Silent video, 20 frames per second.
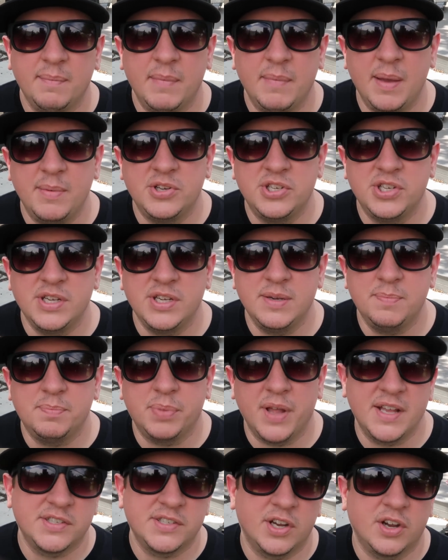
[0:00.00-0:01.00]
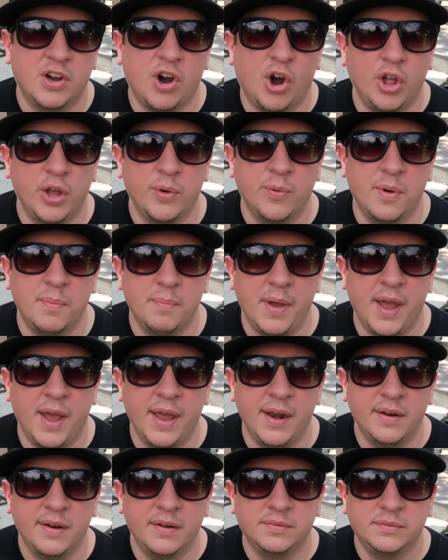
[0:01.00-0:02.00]
Maybe she plans on calling
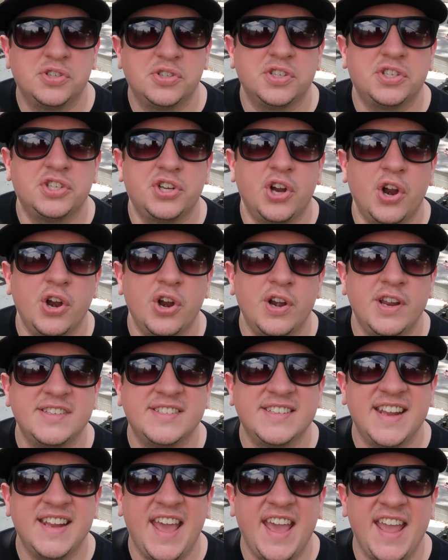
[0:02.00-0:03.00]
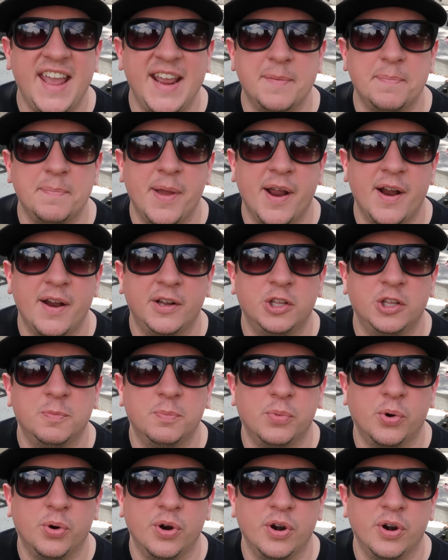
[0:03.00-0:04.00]
1-bet. So the turn is an 8 pairing the
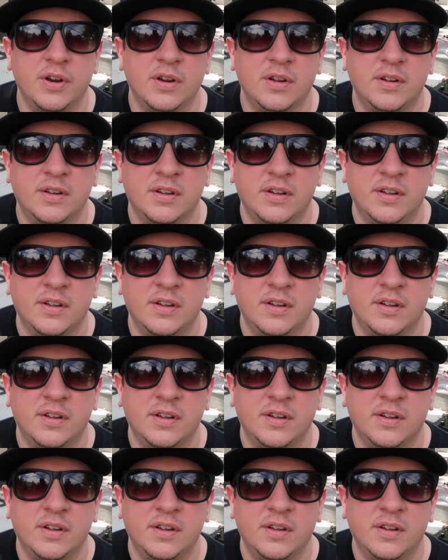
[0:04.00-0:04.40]
board.